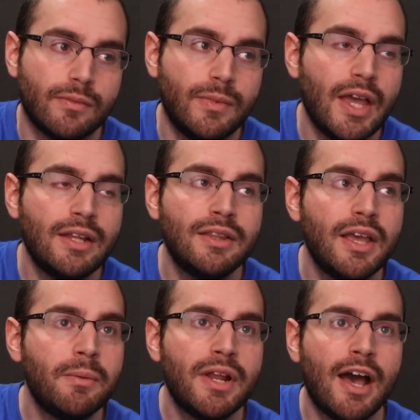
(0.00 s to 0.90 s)
Then
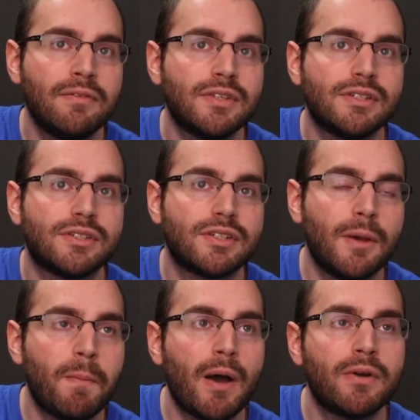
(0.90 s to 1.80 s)
they would have to
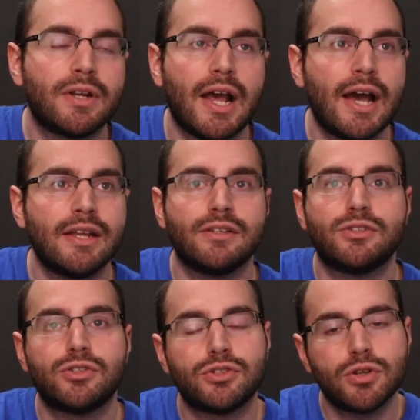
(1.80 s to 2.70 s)
skip out on adding
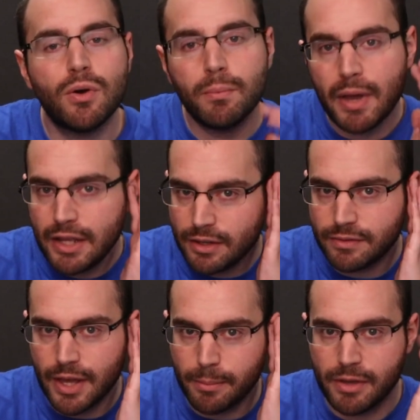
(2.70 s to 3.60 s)
so many of
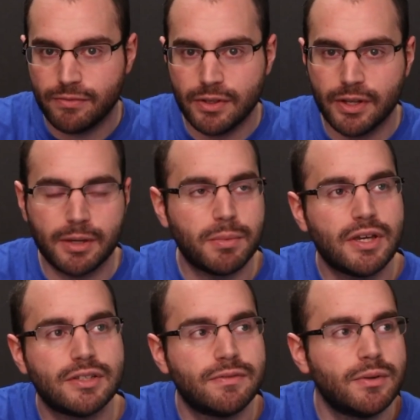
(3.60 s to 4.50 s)
them, I feel like,
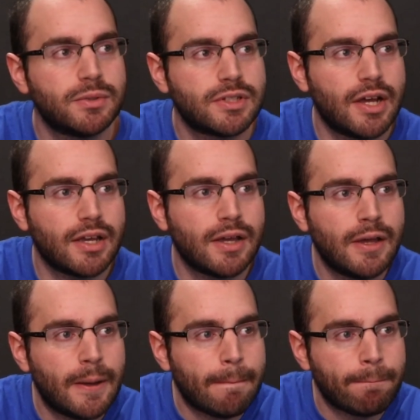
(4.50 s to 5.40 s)
because if it was like
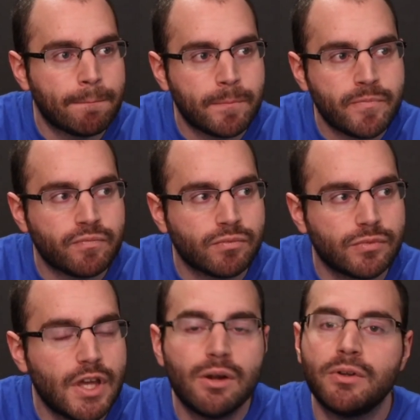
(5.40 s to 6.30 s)

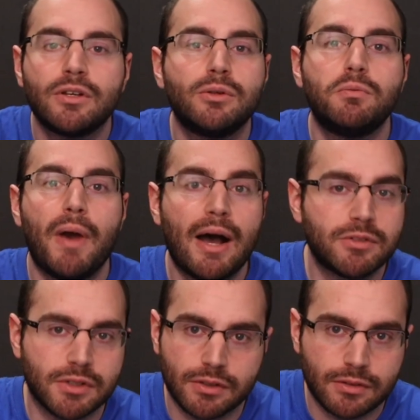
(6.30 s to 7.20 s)
they don't include
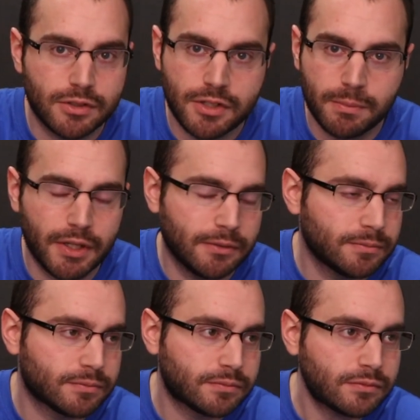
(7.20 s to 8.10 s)
Bowser or something,
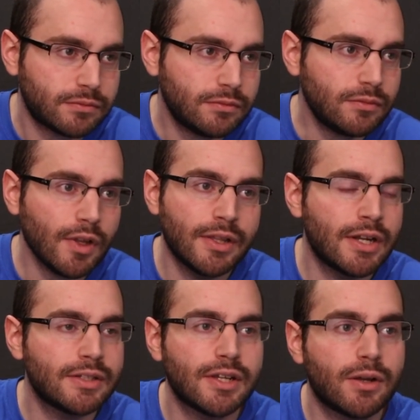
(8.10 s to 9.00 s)
and then
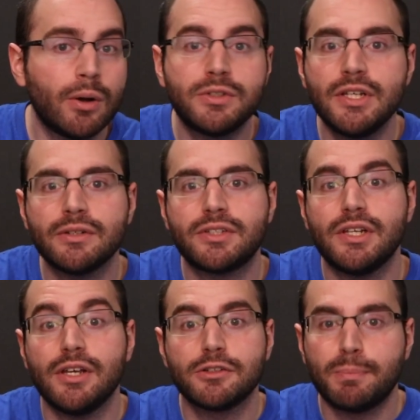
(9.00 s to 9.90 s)
it's like, oh,
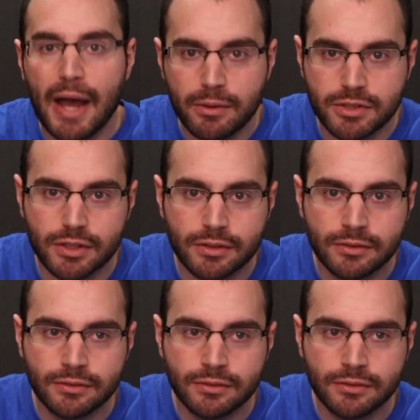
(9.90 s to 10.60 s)
DLC, here's Bowser.